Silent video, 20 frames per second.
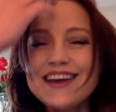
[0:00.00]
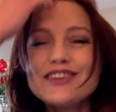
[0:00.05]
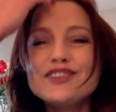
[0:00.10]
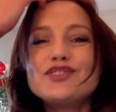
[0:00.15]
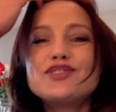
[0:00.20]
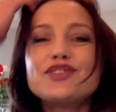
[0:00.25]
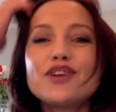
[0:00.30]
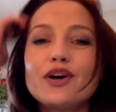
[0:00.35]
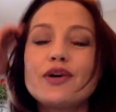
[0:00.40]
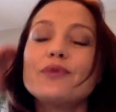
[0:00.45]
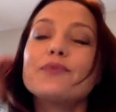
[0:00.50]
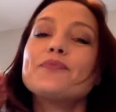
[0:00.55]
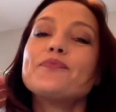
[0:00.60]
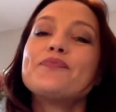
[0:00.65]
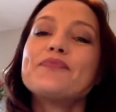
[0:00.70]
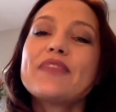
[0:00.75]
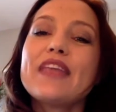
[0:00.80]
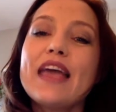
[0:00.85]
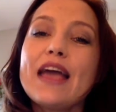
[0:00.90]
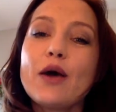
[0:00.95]

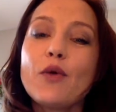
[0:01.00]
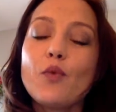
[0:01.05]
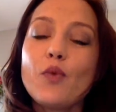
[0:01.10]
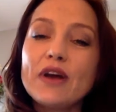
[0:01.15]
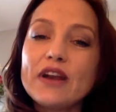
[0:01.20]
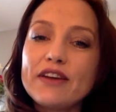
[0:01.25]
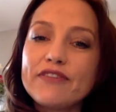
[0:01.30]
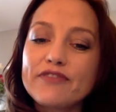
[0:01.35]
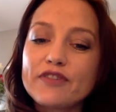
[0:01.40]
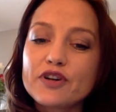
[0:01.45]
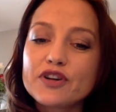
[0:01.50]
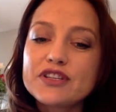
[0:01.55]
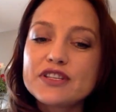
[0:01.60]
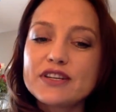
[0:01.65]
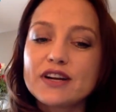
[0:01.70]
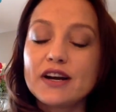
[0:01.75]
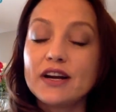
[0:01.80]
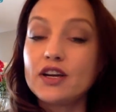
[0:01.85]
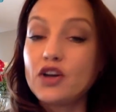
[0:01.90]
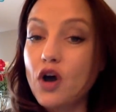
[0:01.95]
So when I first
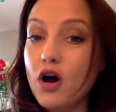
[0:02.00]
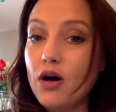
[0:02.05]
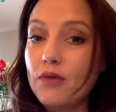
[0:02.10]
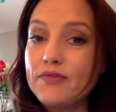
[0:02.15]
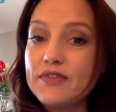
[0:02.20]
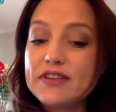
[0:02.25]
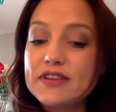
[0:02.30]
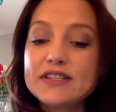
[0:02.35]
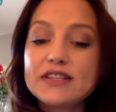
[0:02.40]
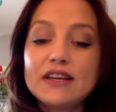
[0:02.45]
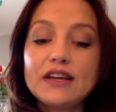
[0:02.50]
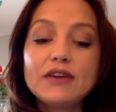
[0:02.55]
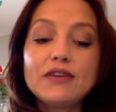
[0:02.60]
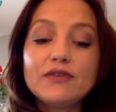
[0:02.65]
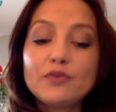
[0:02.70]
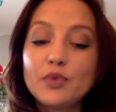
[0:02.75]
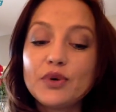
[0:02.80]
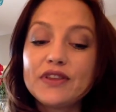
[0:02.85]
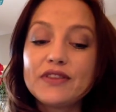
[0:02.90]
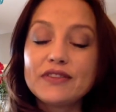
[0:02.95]
started, obviously
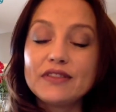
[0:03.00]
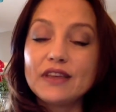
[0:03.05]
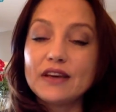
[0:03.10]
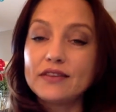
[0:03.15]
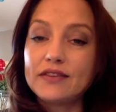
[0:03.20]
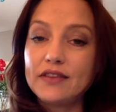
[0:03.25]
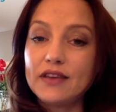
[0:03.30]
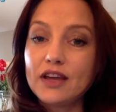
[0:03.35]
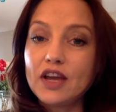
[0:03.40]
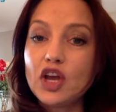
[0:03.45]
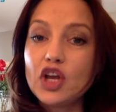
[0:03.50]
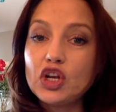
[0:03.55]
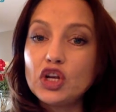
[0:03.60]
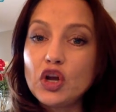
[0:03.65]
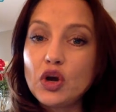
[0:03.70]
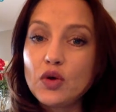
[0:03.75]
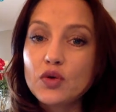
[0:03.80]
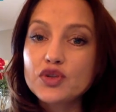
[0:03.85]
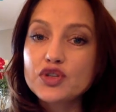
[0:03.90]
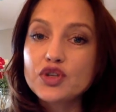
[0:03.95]
with nothing,
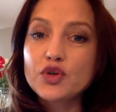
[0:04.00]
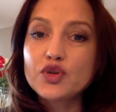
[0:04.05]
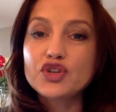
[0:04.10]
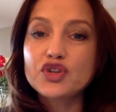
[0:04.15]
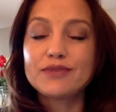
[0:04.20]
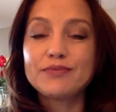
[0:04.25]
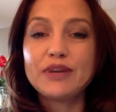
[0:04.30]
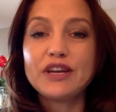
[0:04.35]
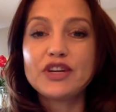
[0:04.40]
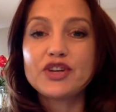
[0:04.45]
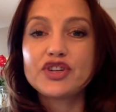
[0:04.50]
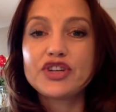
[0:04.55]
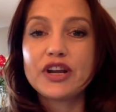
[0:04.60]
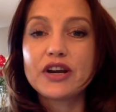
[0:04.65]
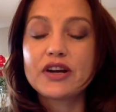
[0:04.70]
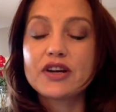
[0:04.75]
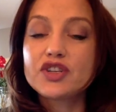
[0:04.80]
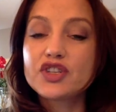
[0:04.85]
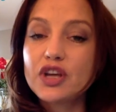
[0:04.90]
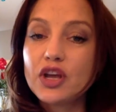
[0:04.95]
no social media
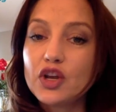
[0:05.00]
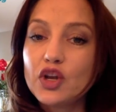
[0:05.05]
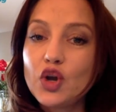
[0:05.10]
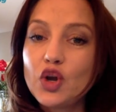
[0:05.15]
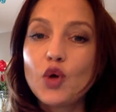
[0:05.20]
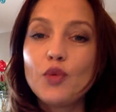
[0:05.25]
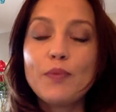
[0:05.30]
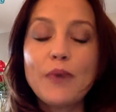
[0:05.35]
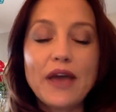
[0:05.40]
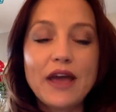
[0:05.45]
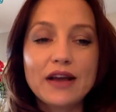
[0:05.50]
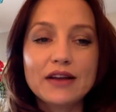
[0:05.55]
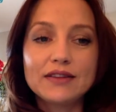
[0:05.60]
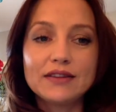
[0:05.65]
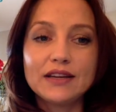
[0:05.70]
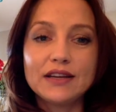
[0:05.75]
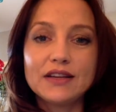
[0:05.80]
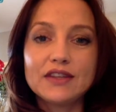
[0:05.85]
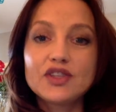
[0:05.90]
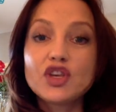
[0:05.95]
shares, no
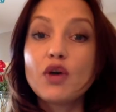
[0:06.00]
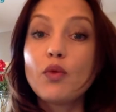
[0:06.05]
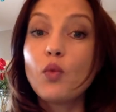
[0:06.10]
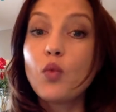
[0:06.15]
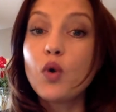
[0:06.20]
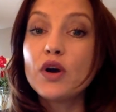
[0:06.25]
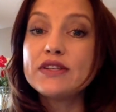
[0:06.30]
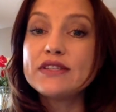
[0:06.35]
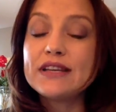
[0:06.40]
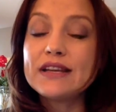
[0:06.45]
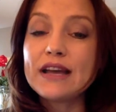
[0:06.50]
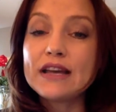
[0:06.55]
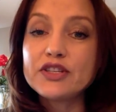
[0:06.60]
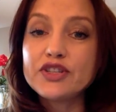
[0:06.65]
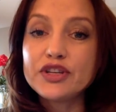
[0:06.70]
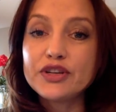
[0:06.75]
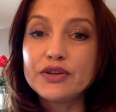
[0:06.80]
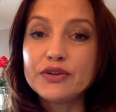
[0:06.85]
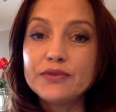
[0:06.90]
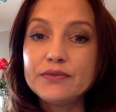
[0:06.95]
backlinks, what did I
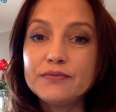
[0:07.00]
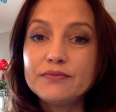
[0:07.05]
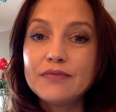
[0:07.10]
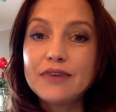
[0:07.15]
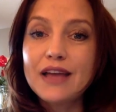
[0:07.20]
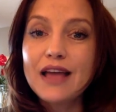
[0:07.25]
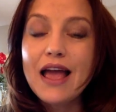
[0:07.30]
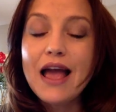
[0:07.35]
do?